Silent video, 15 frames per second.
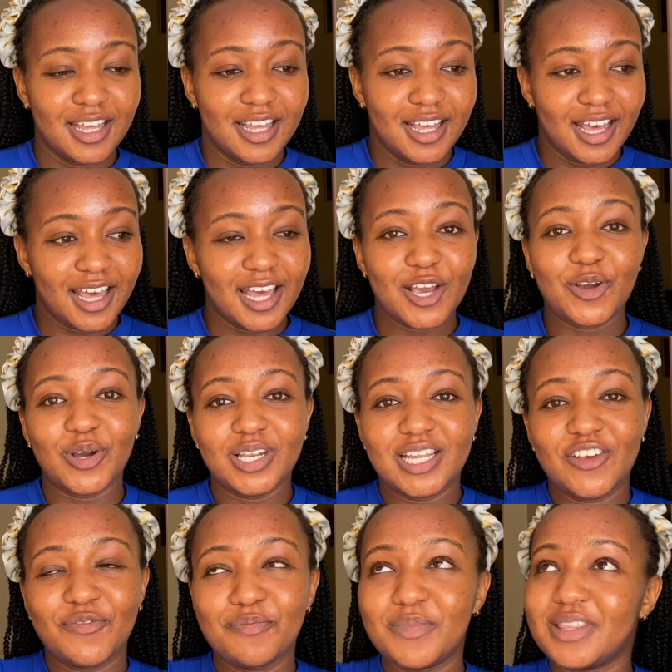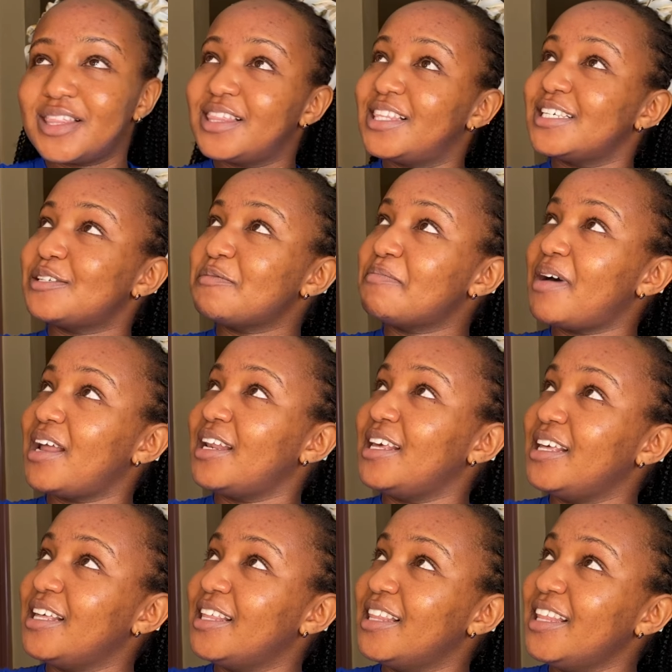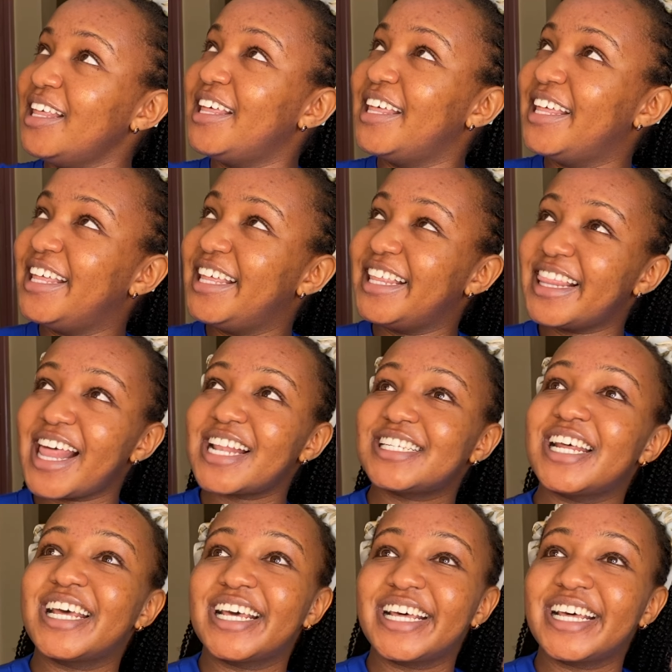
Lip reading: Hey, God give me this money that